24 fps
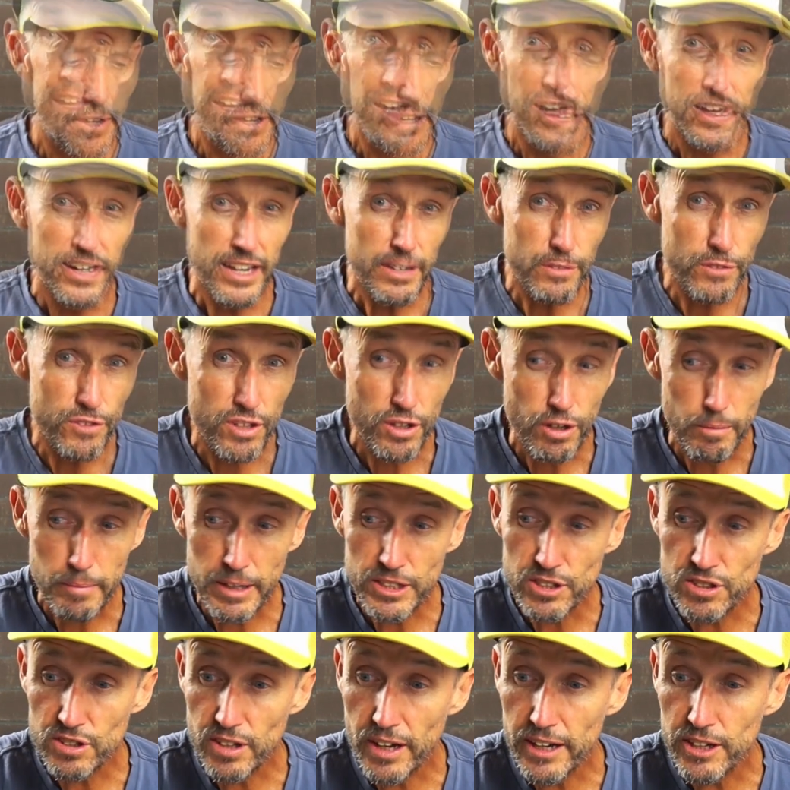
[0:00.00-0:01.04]
Another thing I
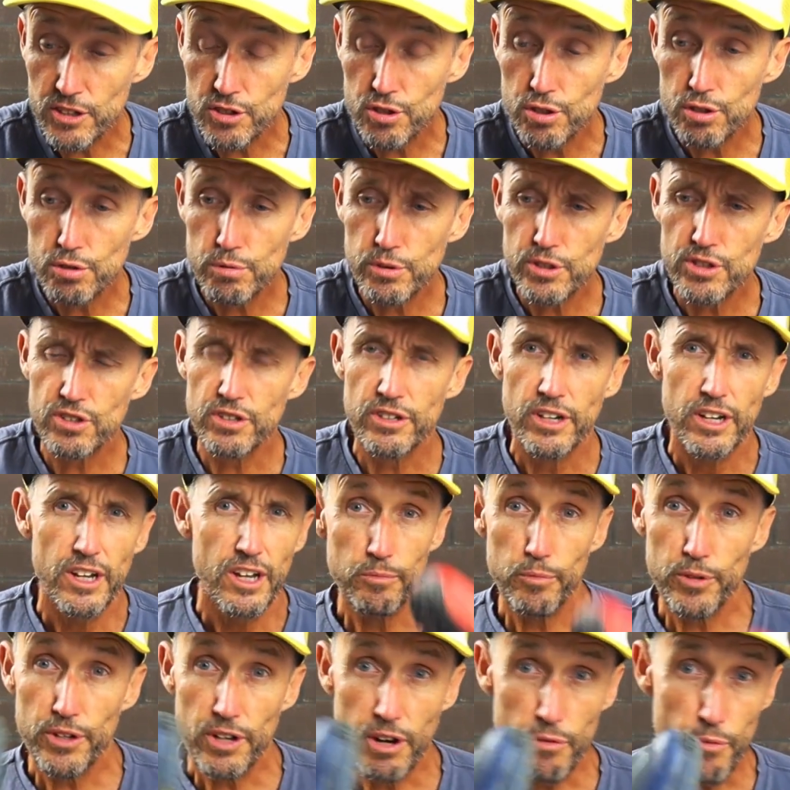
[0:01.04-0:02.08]
must say too is that
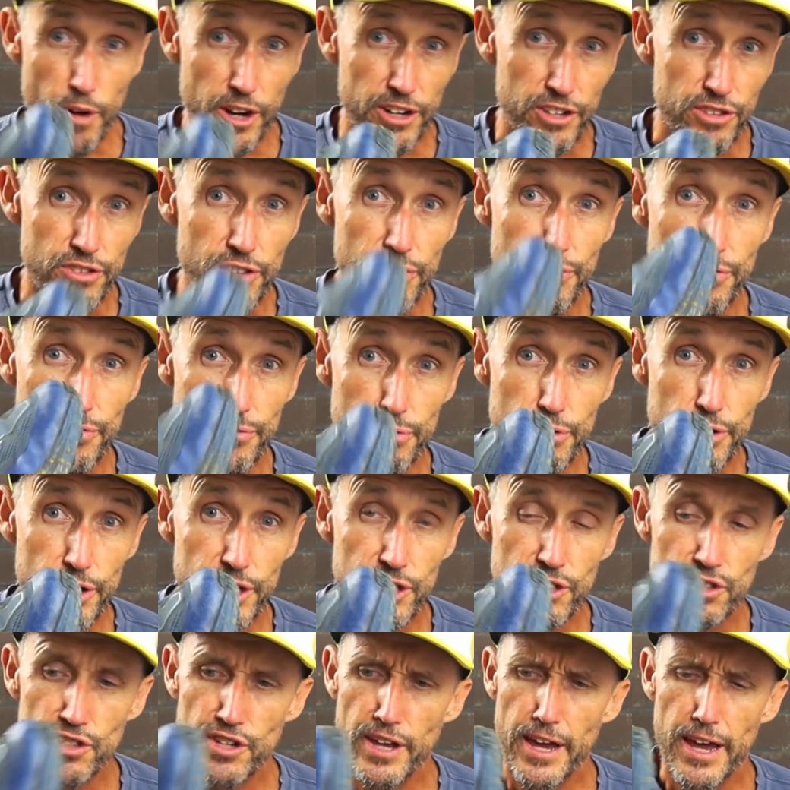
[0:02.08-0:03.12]
when I run in the
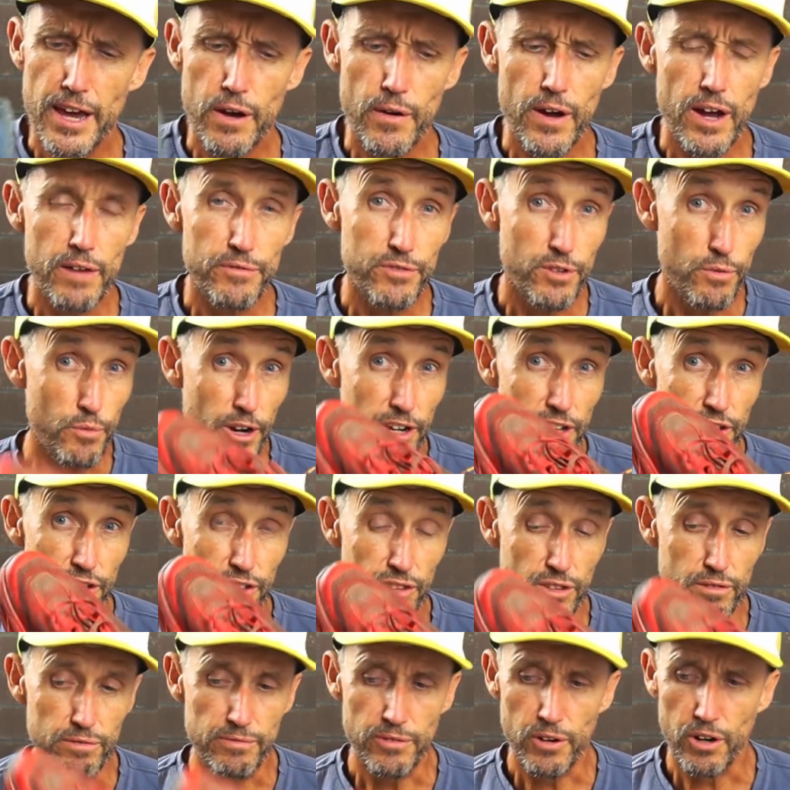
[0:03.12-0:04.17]
3s now after running
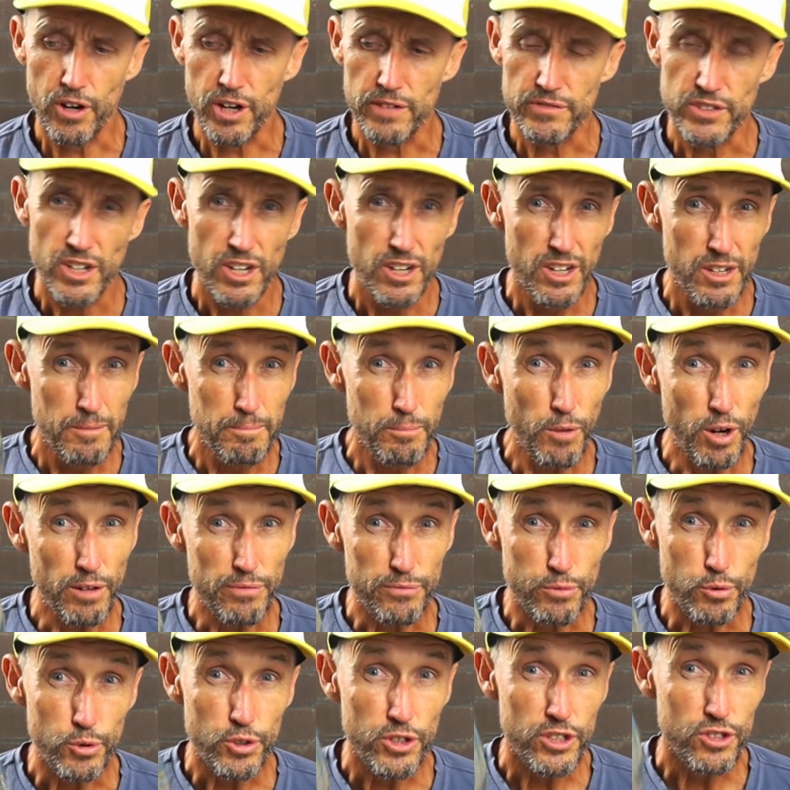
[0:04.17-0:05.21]
in the 5s, my
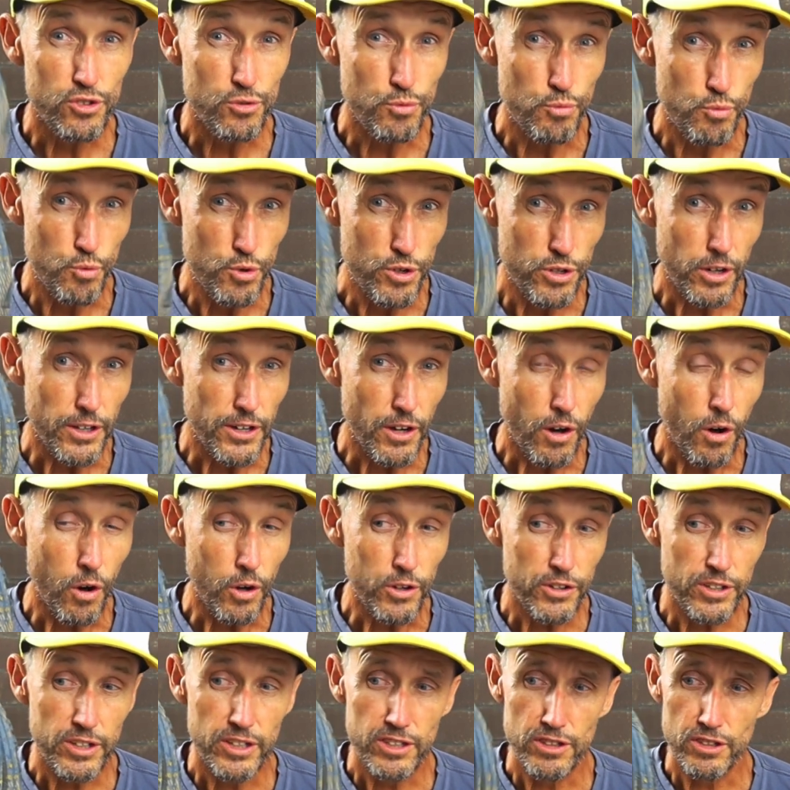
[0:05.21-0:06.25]
foot gets really
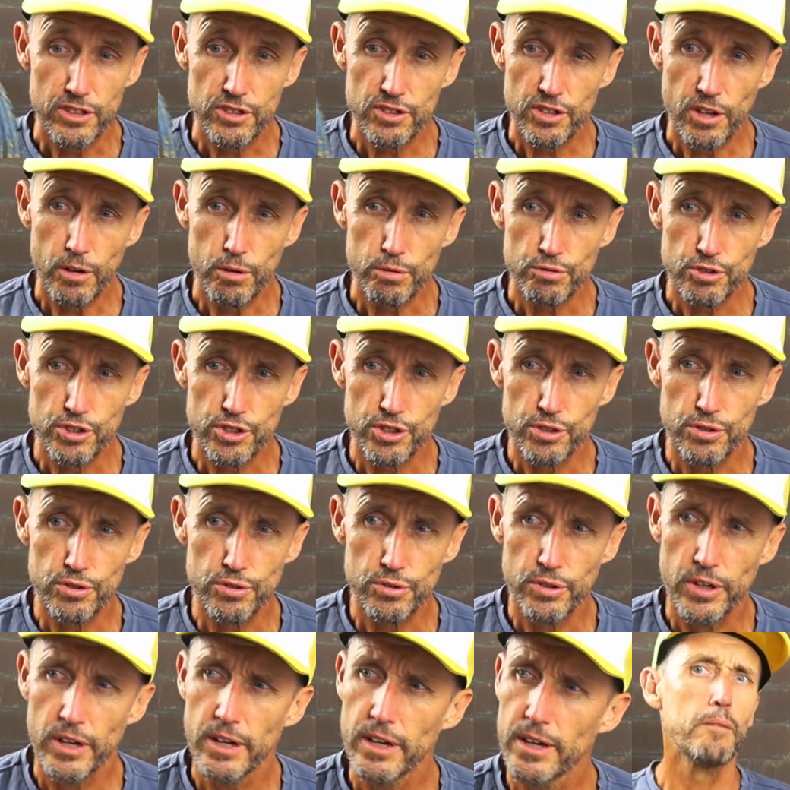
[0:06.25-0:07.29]
hot in this old
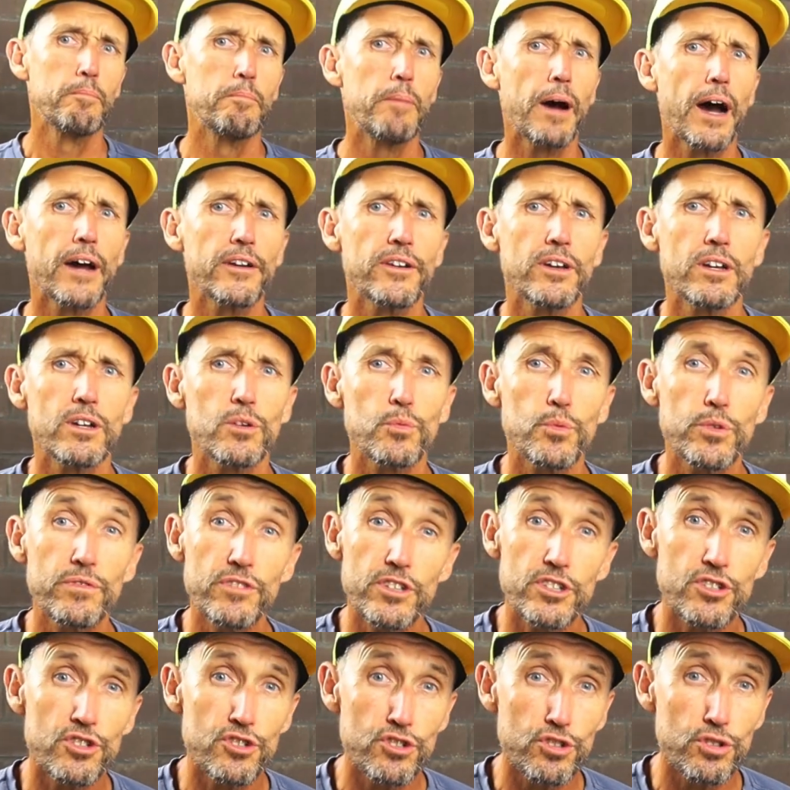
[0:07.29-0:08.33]
shoe, but with
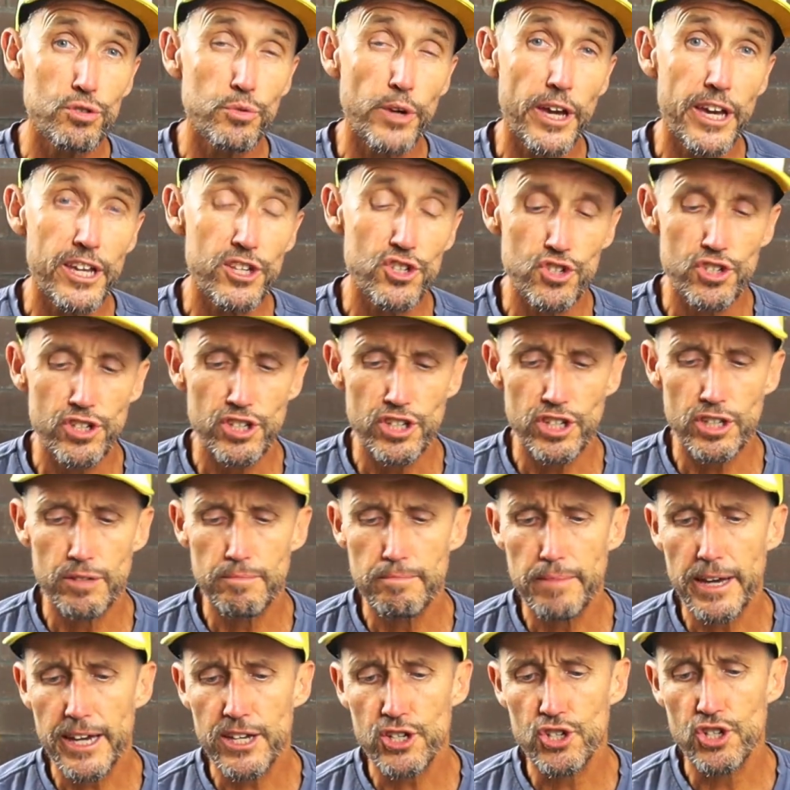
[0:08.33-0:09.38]
this new engineered
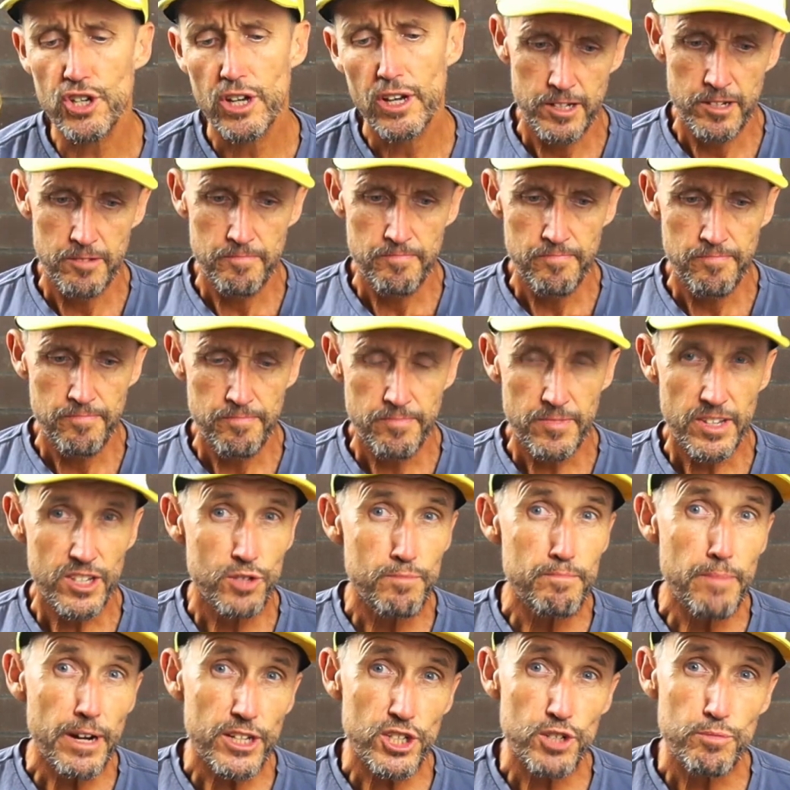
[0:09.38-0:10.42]
mesh,
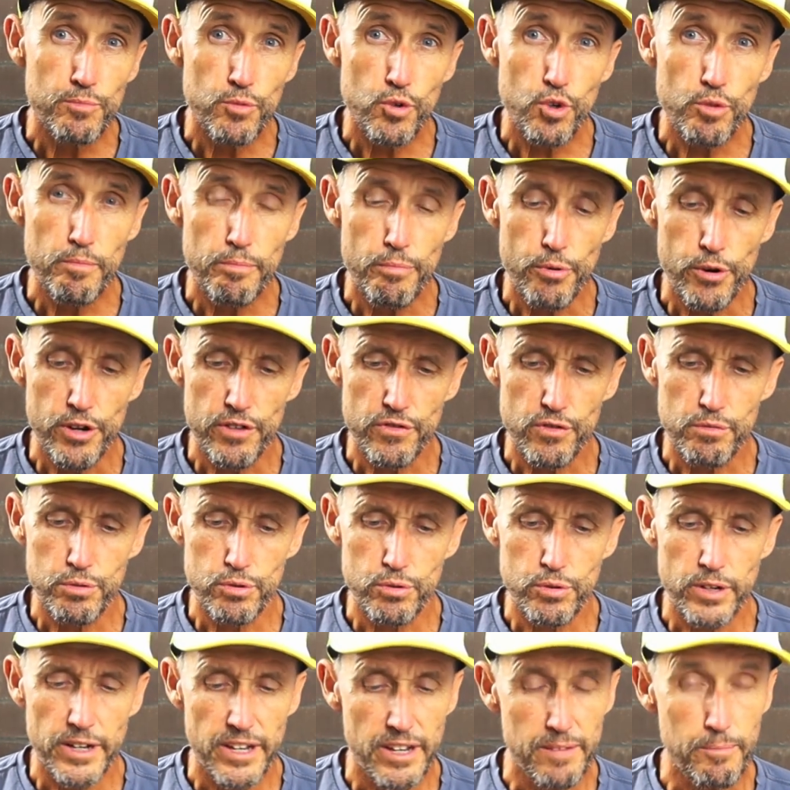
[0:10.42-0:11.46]
it's much more
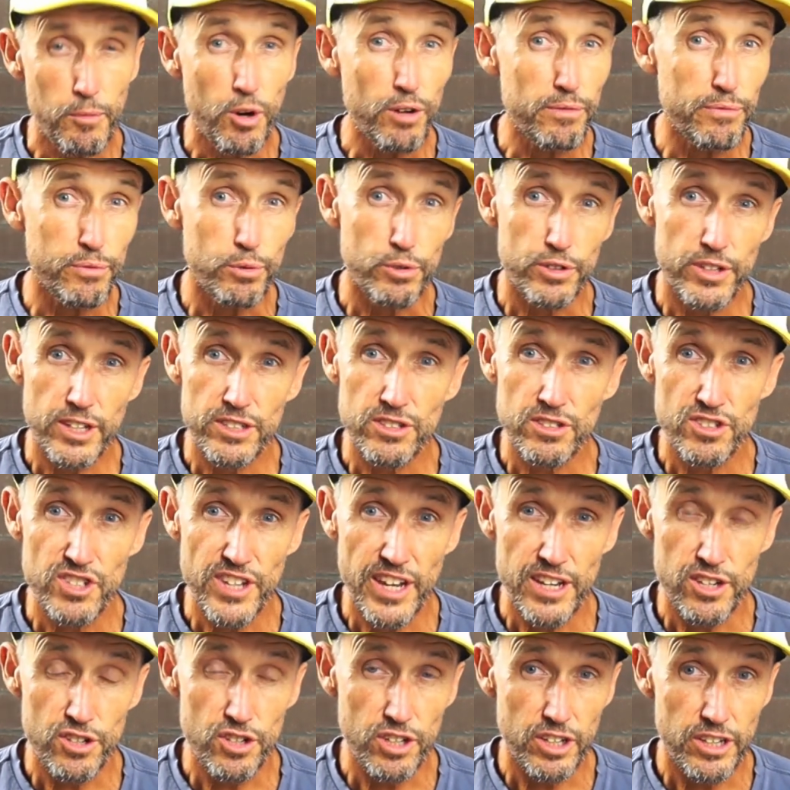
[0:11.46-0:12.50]
breathable and my foot doesn't
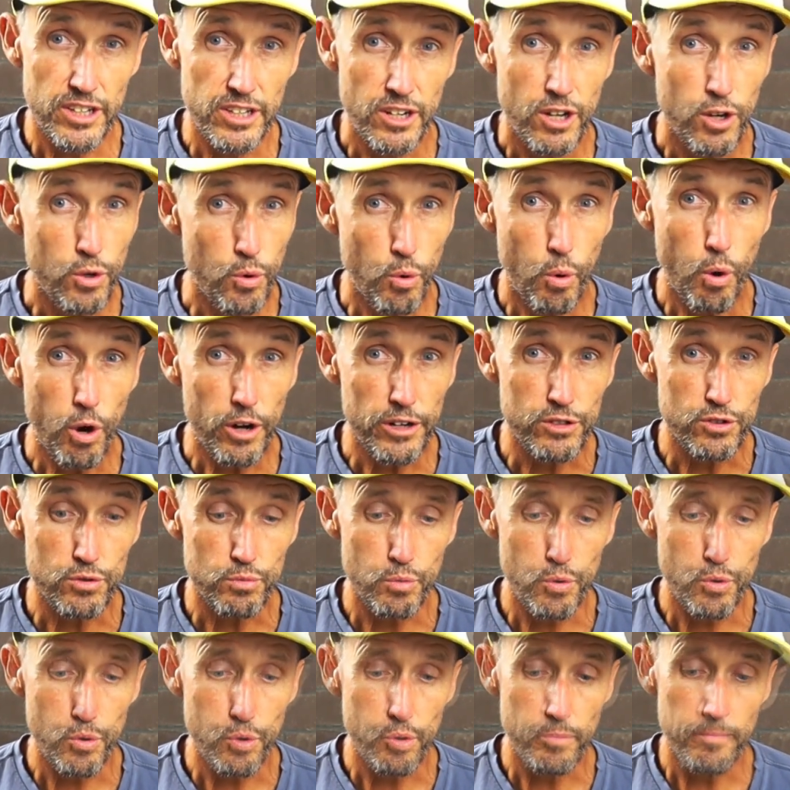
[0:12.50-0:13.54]
tend to get quite as
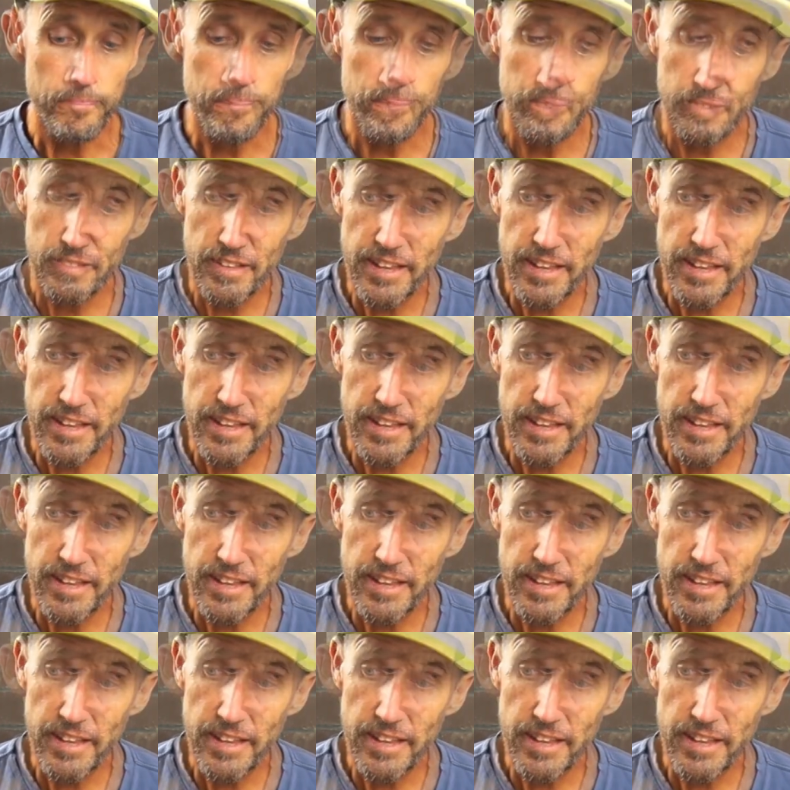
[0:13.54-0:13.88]
warm.